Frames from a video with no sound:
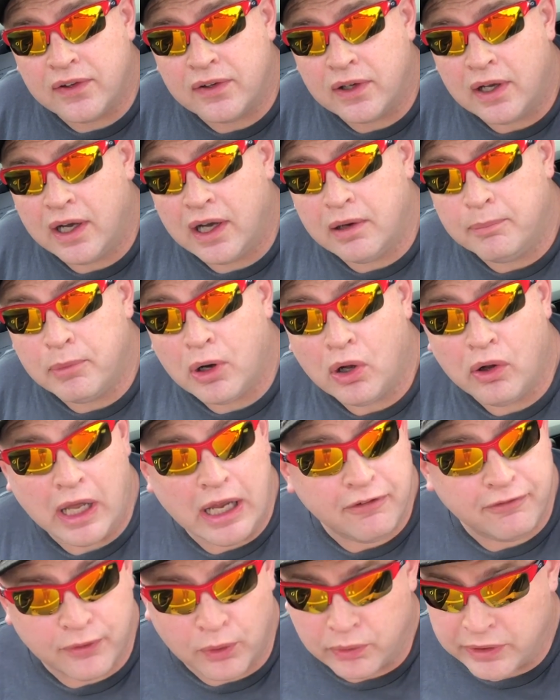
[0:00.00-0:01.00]
Well,
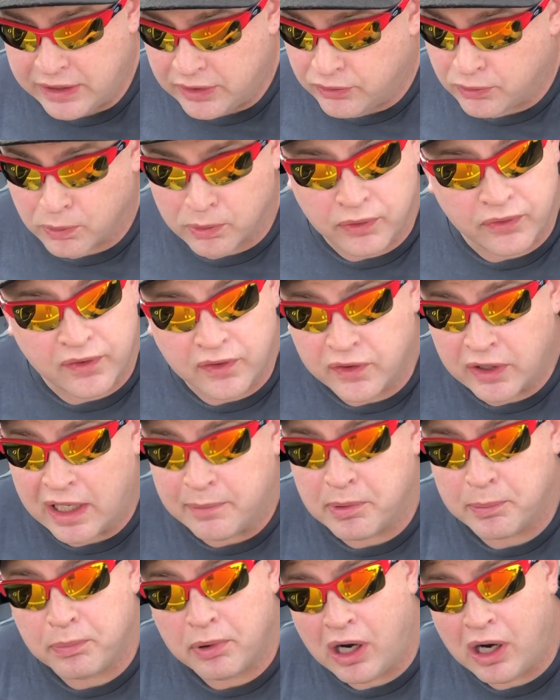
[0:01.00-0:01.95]
I fully endorse this type of